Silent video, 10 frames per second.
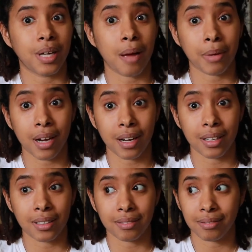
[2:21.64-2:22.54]
I'm
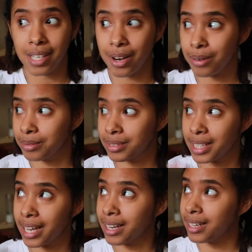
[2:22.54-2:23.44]
gonna, you know,
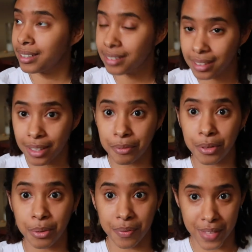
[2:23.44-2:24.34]
take a
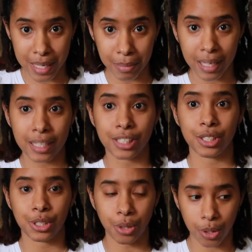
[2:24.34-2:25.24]
view of this place,
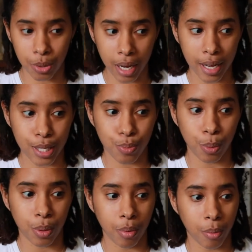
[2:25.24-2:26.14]
show you guys
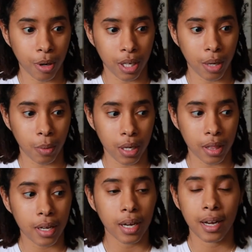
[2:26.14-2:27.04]
what we were working with.
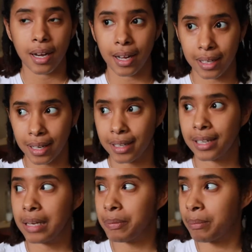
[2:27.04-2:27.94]
Again,
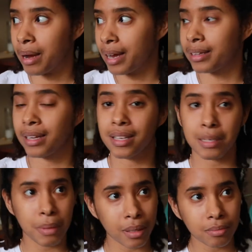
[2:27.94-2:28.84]
keep in mind that it's
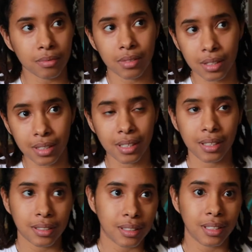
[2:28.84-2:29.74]
a bit,
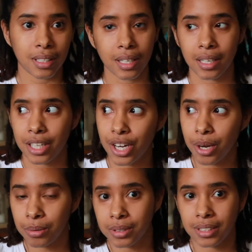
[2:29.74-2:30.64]
you
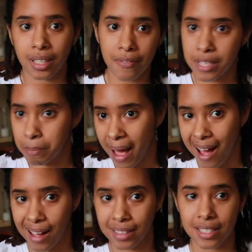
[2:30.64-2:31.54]
know, stuff is
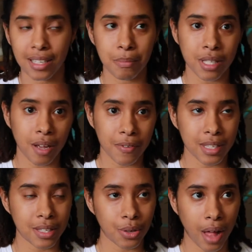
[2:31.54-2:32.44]
packed, some stuff
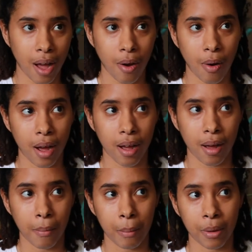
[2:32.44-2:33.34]
is still out.
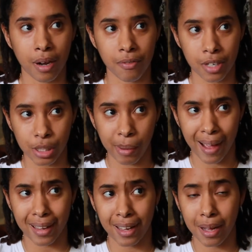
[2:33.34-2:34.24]
I'm gonna finish
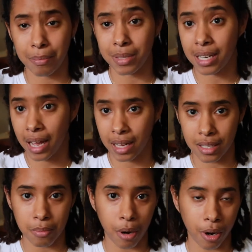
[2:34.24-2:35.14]
packing up
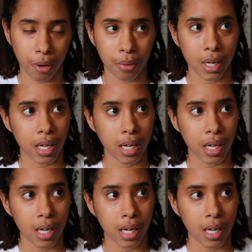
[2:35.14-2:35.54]
tonight, tomorrow.